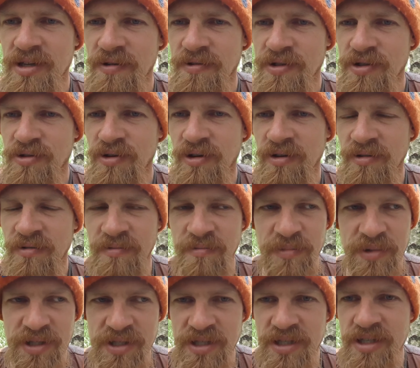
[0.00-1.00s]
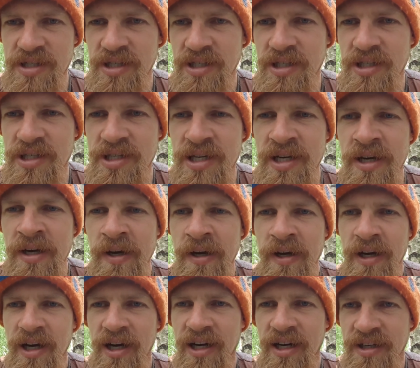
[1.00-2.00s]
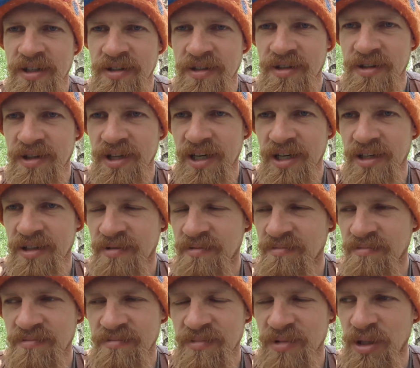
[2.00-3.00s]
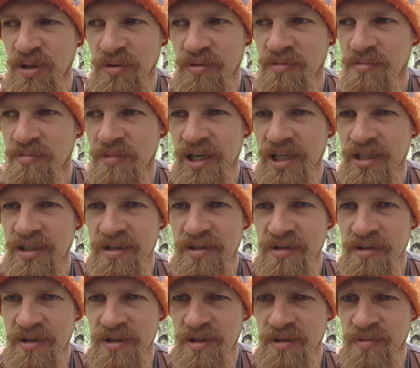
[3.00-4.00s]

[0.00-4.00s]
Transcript: of strong businesses, and they, you know, make,